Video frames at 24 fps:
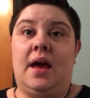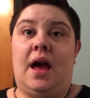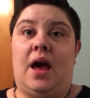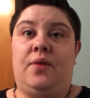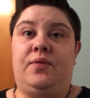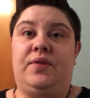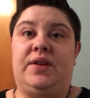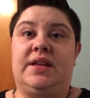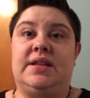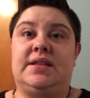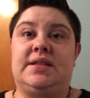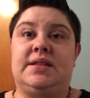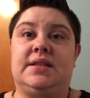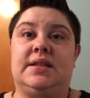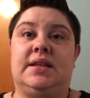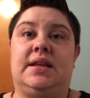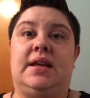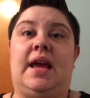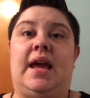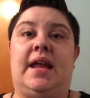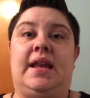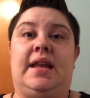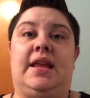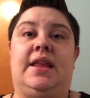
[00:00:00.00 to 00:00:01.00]

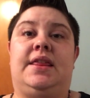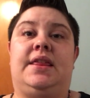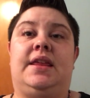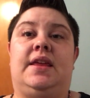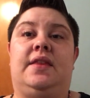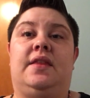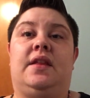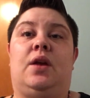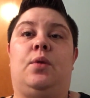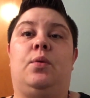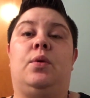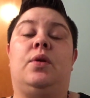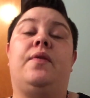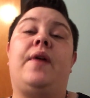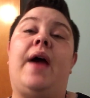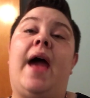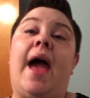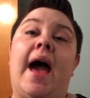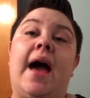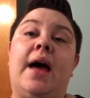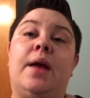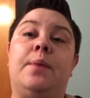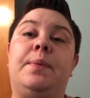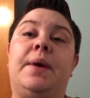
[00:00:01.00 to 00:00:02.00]
Obviously, anything that I would have
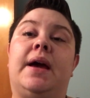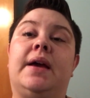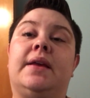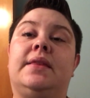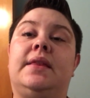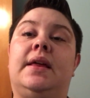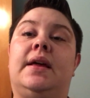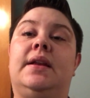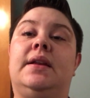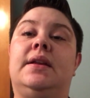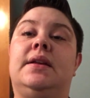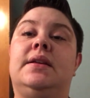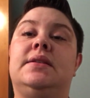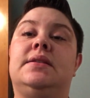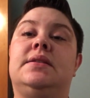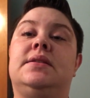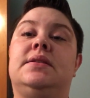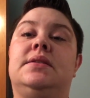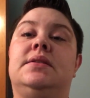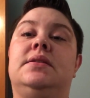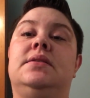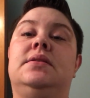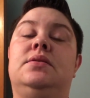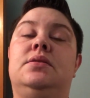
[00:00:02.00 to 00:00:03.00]
had back then
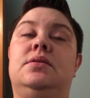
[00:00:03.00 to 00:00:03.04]
is